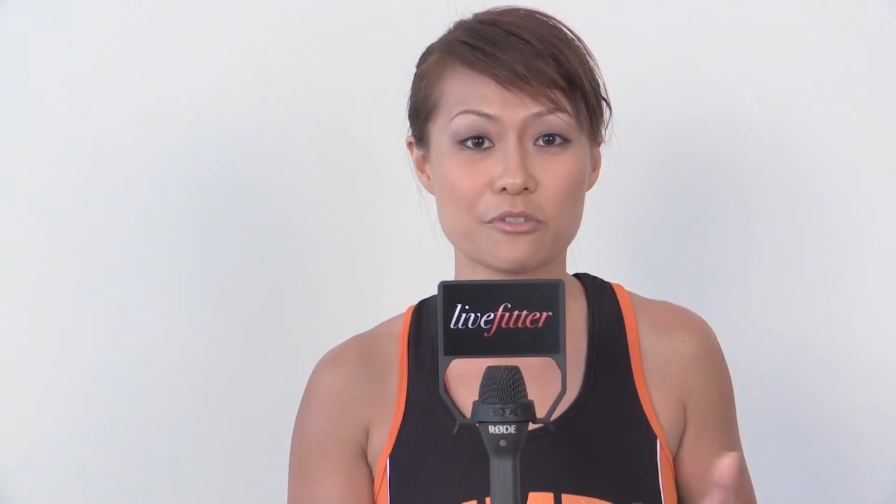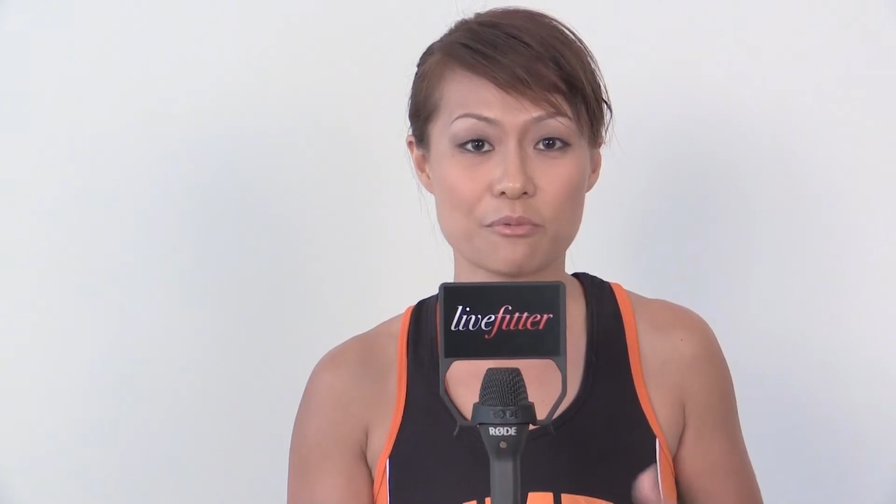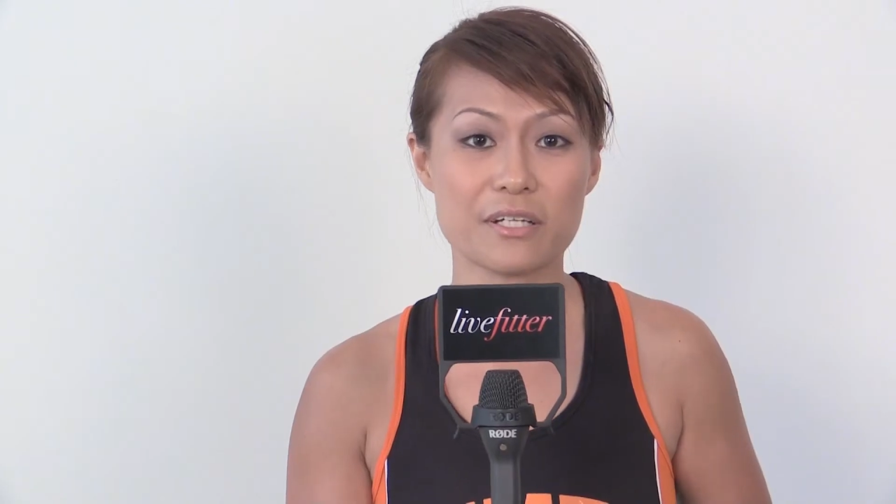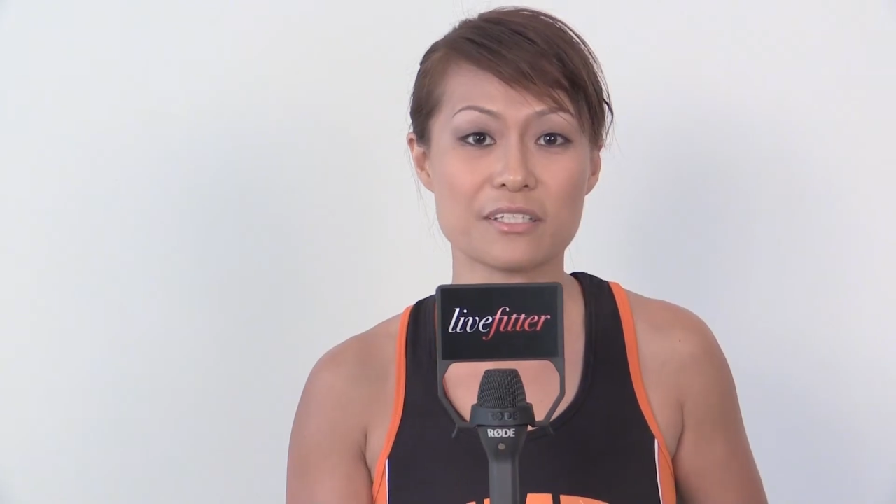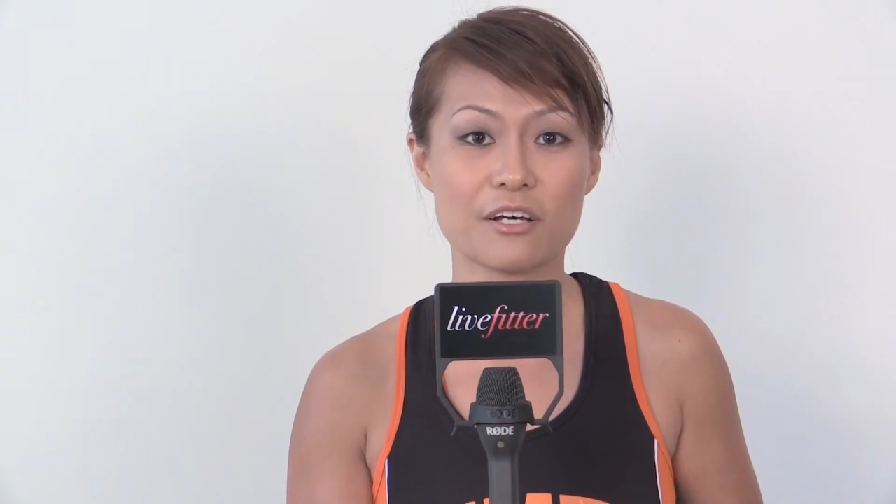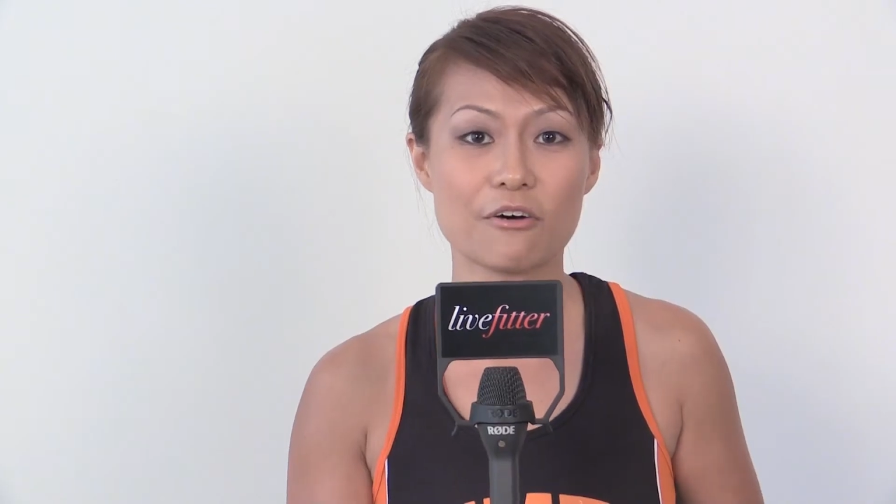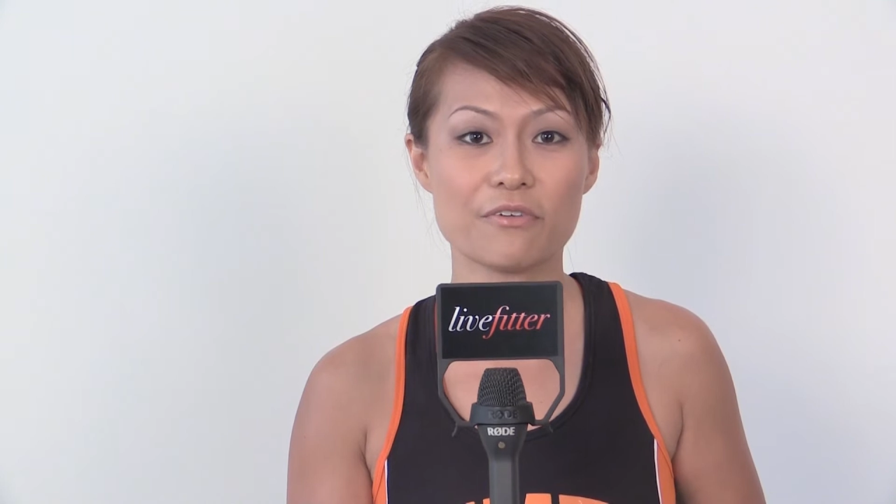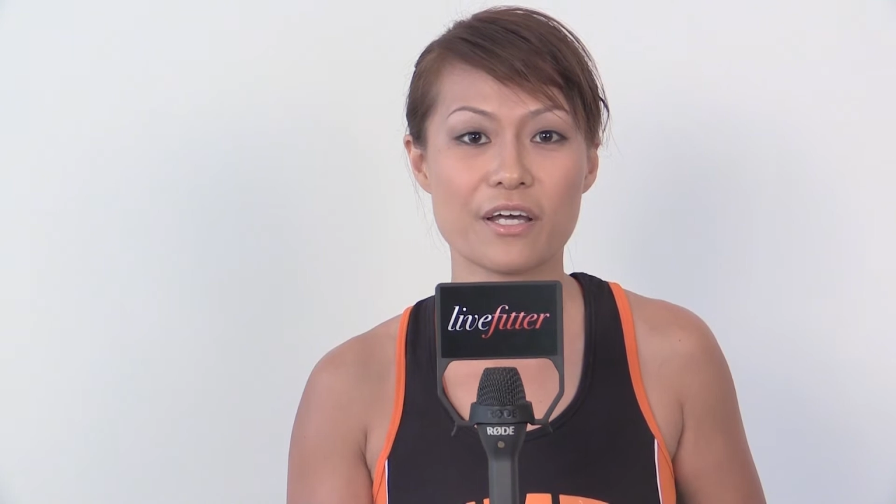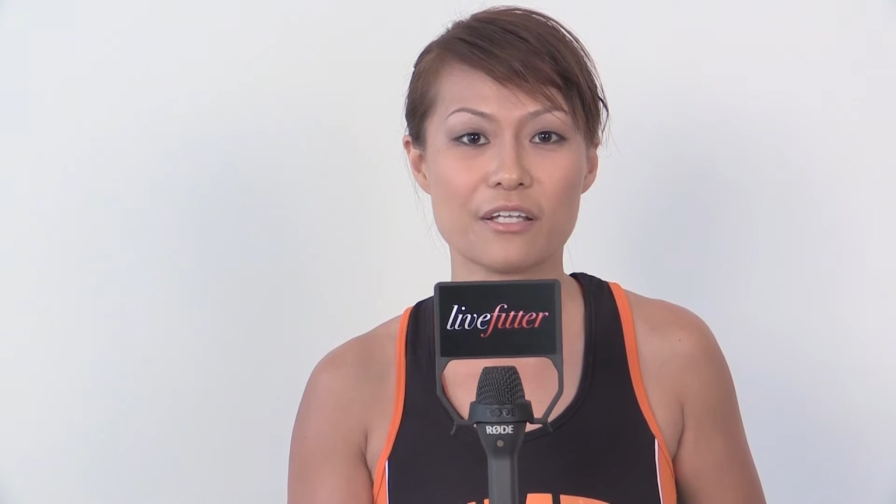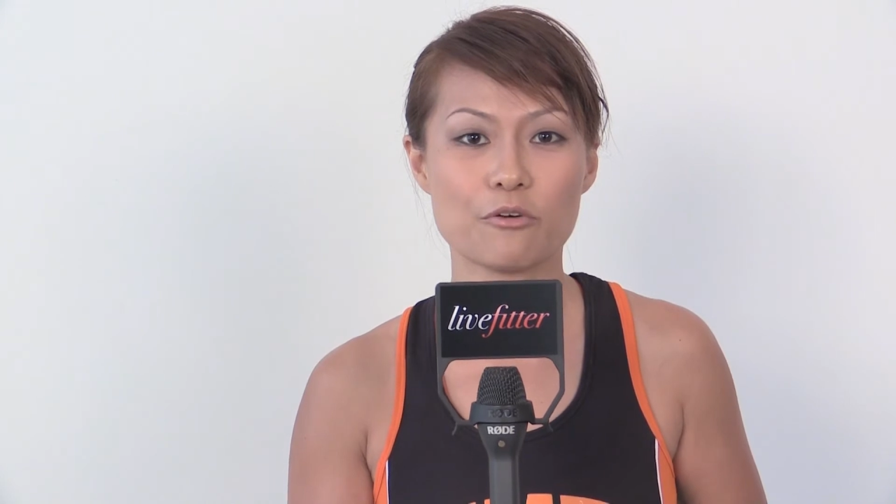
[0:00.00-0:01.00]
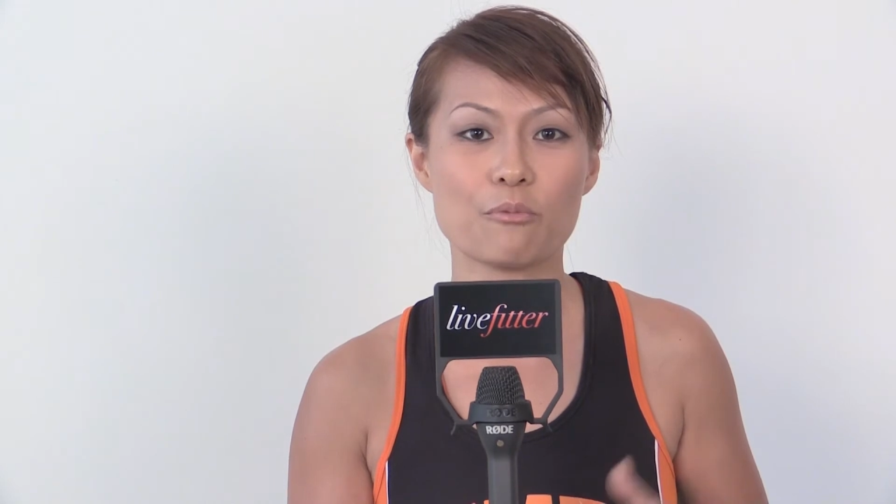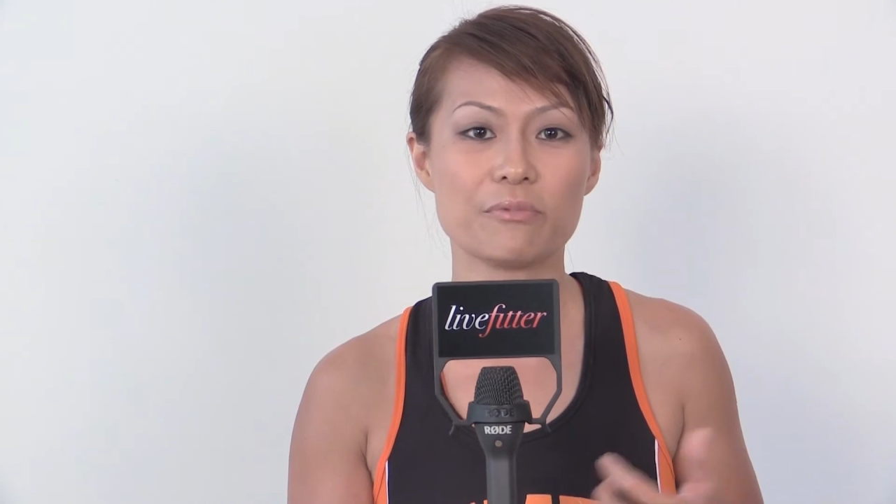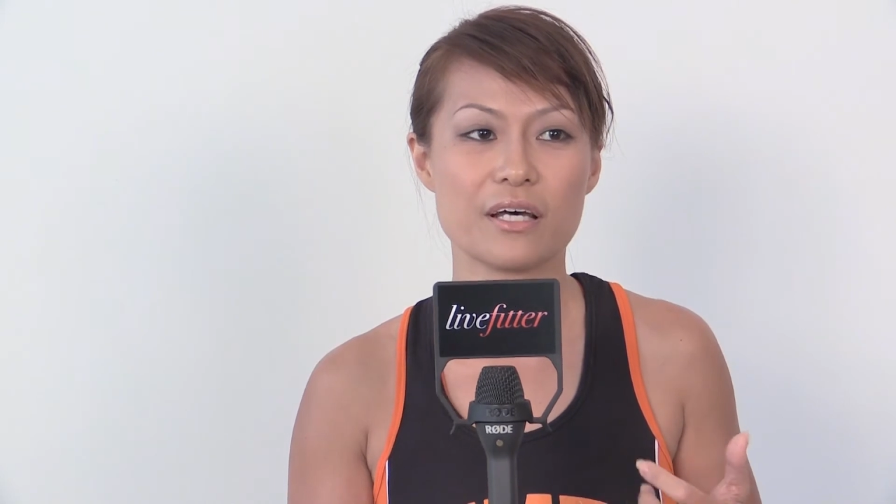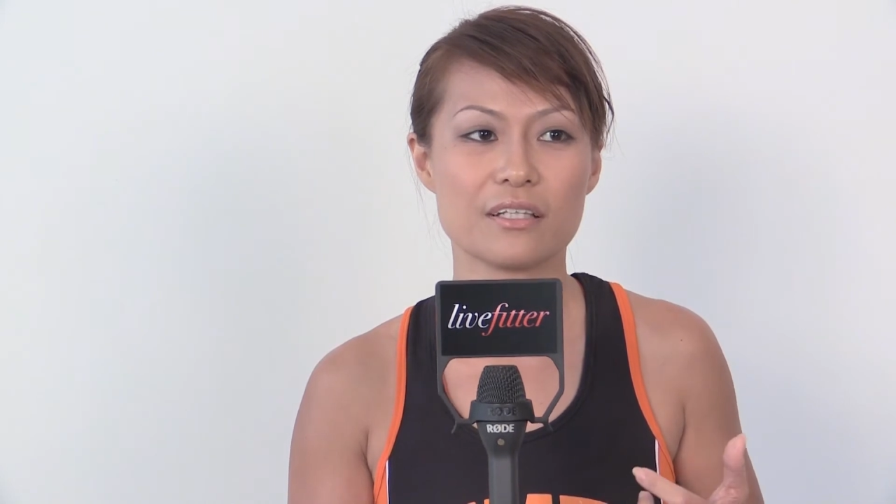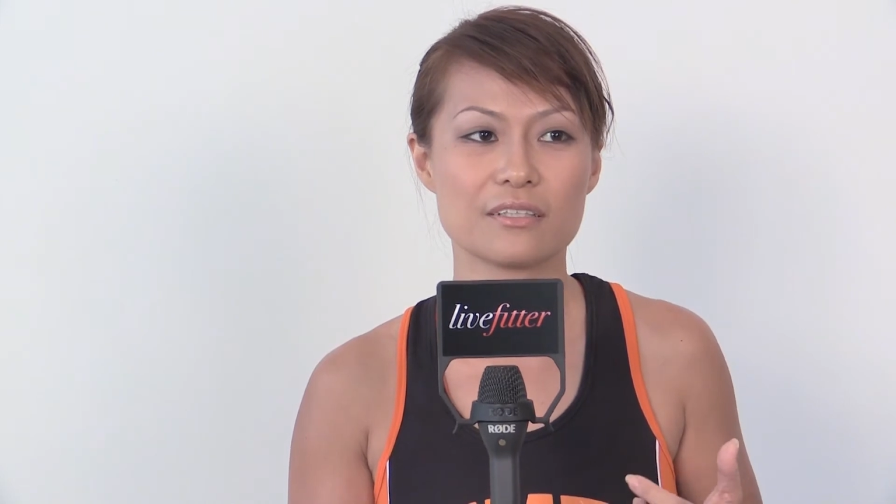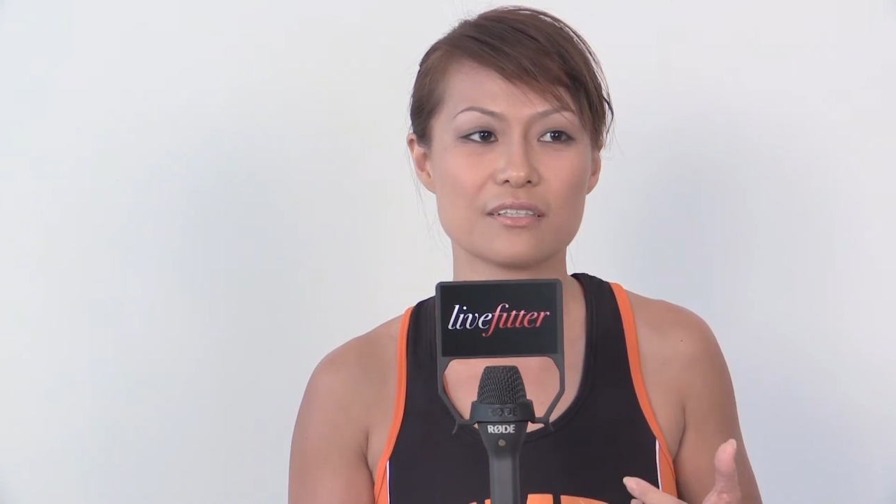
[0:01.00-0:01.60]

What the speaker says: into myself and hope that